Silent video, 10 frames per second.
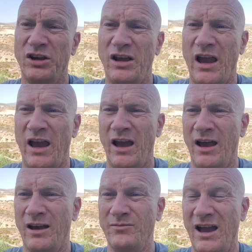
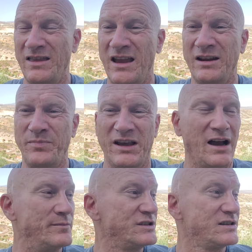And then it
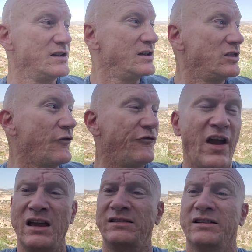becomes the
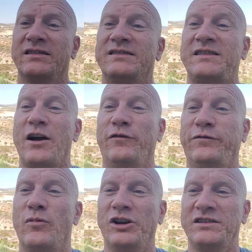Fed
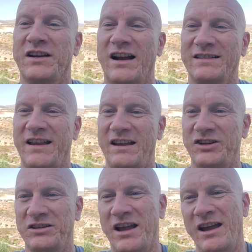
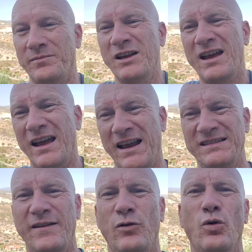self-monetization game. And
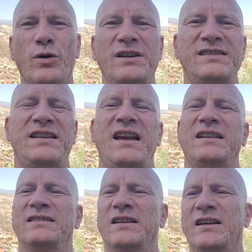as I've already
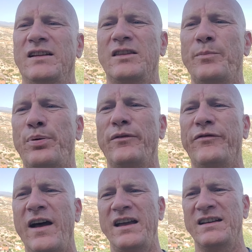said, the
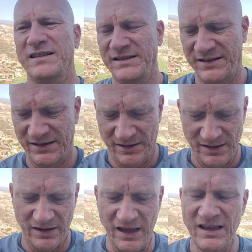purveyors,
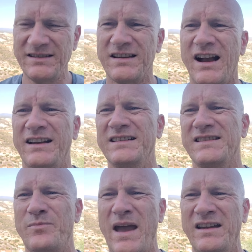the insiders,
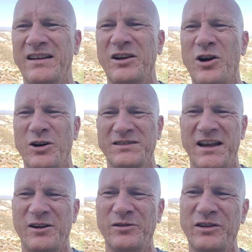the banker
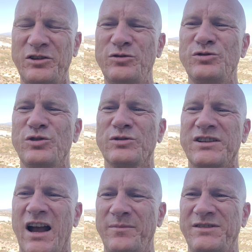cartel, the usual
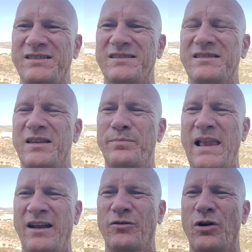types, the
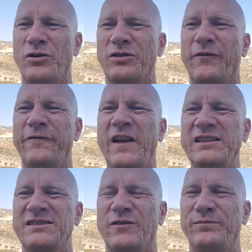BlackRock, the
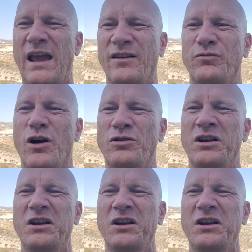Finks of BlackRock,